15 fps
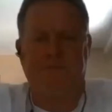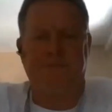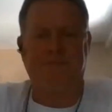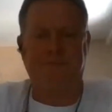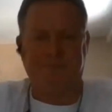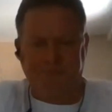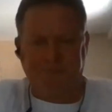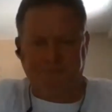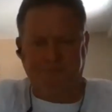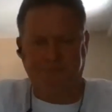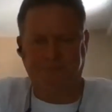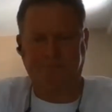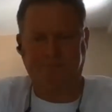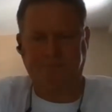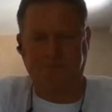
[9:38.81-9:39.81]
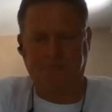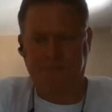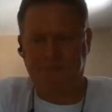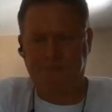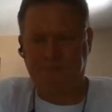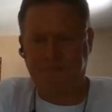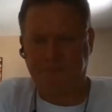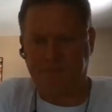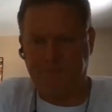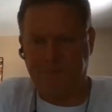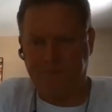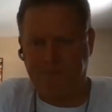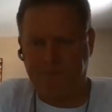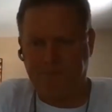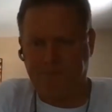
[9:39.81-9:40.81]
of people are told you're
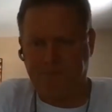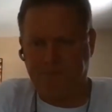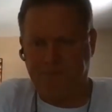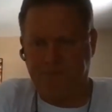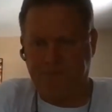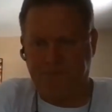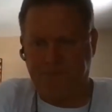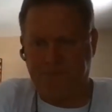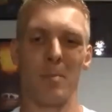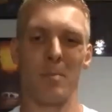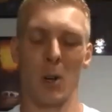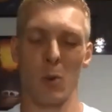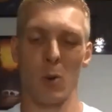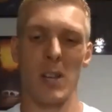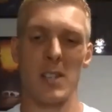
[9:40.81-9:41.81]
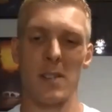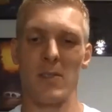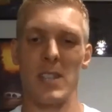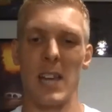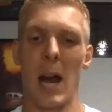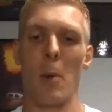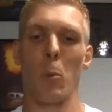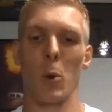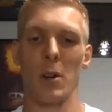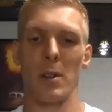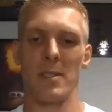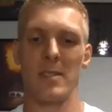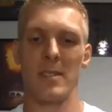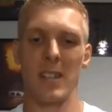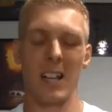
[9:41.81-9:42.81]
you're basically on progressive
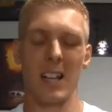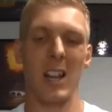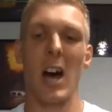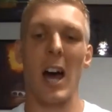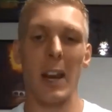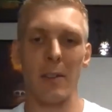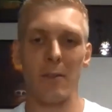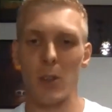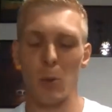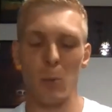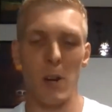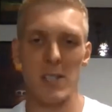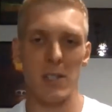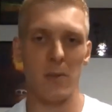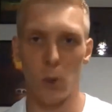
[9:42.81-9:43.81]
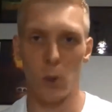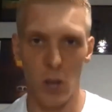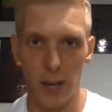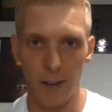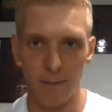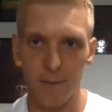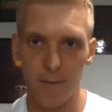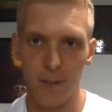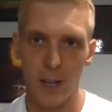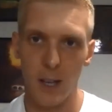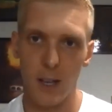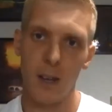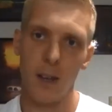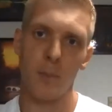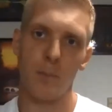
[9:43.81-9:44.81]
downward decline for the rest of your life.
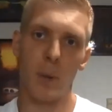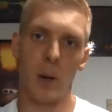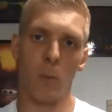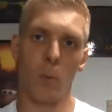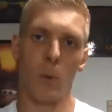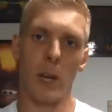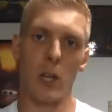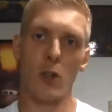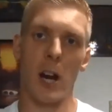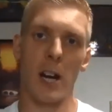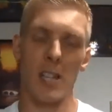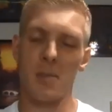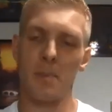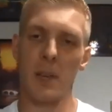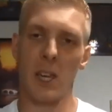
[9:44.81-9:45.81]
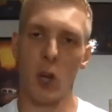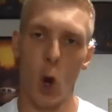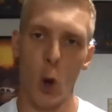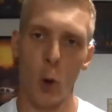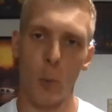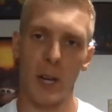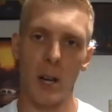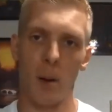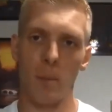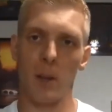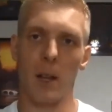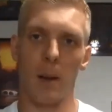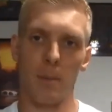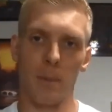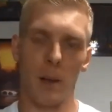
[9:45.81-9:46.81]
But we try to speak hope and up,
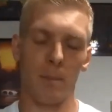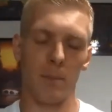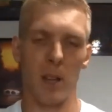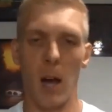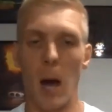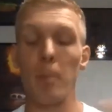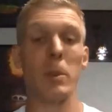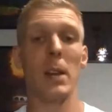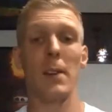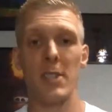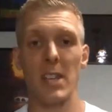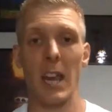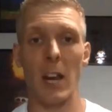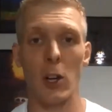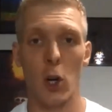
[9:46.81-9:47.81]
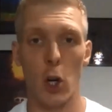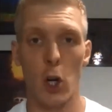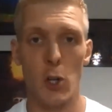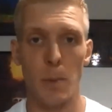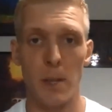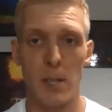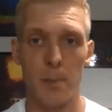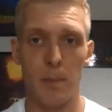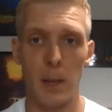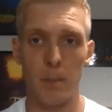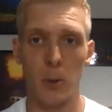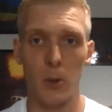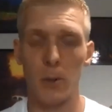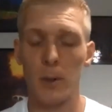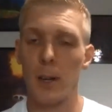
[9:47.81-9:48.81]
up, up, uplifting encouragement to
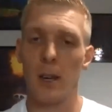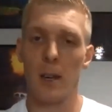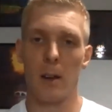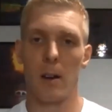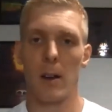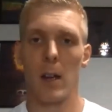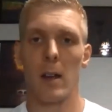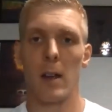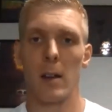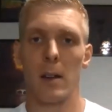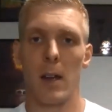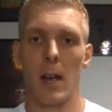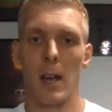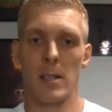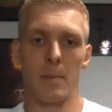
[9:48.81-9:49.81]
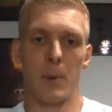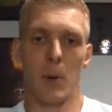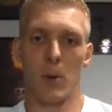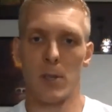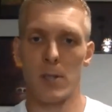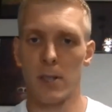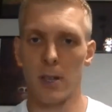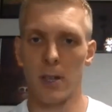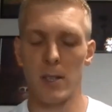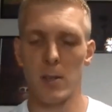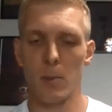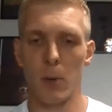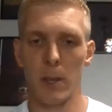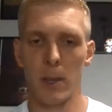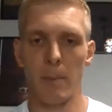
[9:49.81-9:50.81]
people as opposed to, to
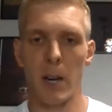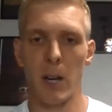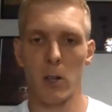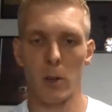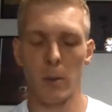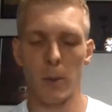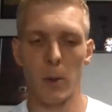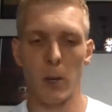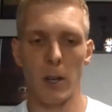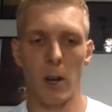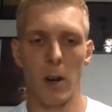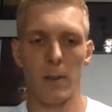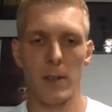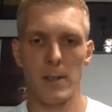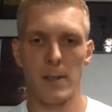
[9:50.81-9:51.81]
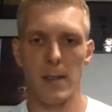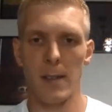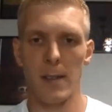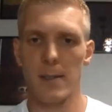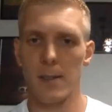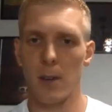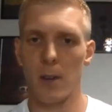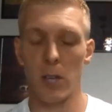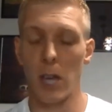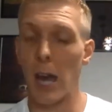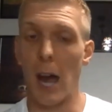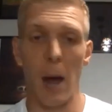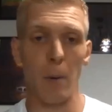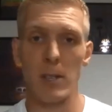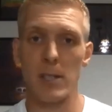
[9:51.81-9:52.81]
what the medical community often says. So yeah,
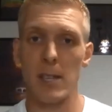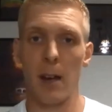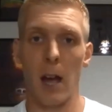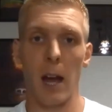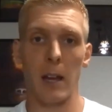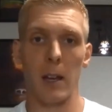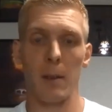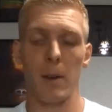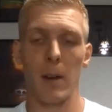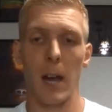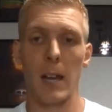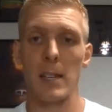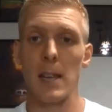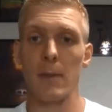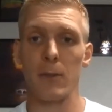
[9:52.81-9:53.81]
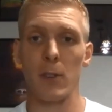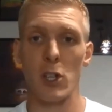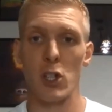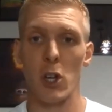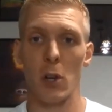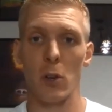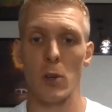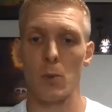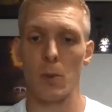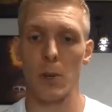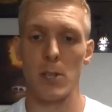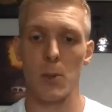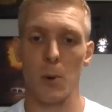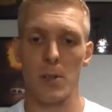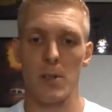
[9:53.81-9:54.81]
I would de- I could I can definitely share those
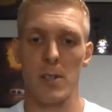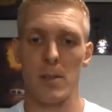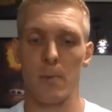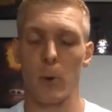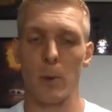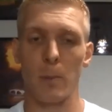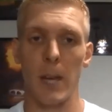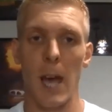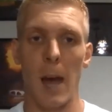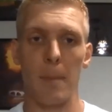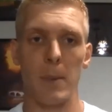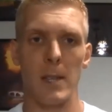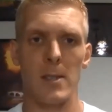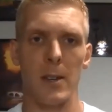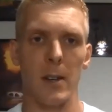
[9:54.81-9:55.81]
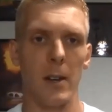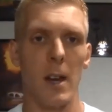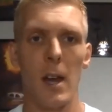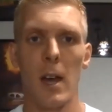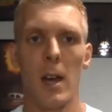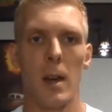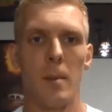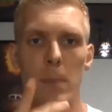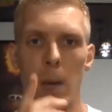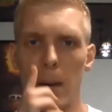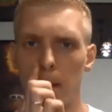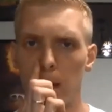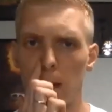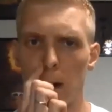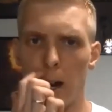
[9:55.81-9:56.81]
resources. Would be happy to.
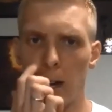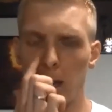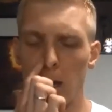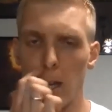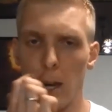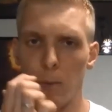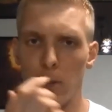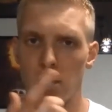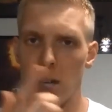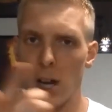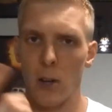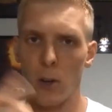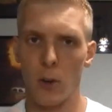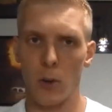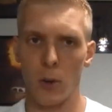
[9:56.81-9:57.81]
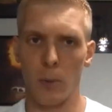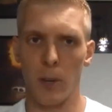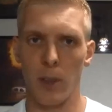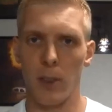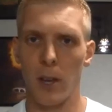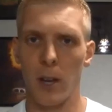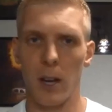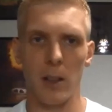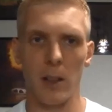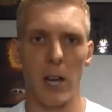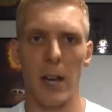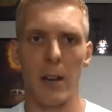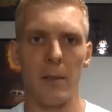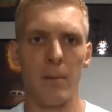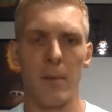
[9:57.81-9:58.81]
Maybe uh, I can get with Donald or with uh,
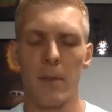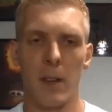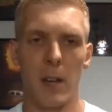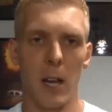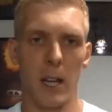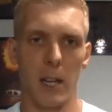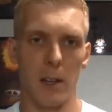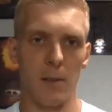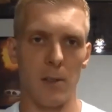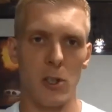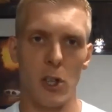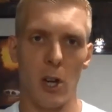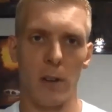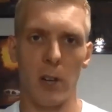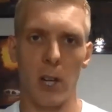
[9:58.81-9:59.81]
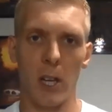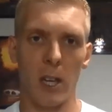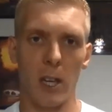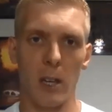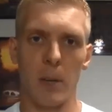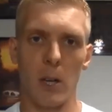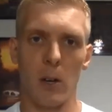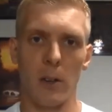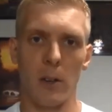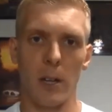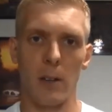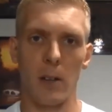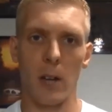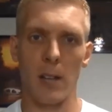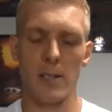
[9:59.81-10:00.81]
Glenn, and I could share via email, and
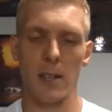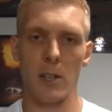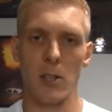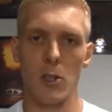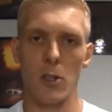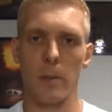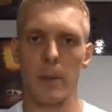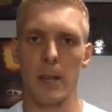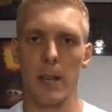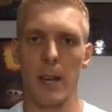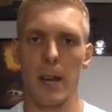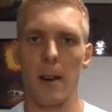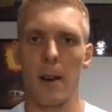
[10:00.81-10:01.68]
you guys can distribute that.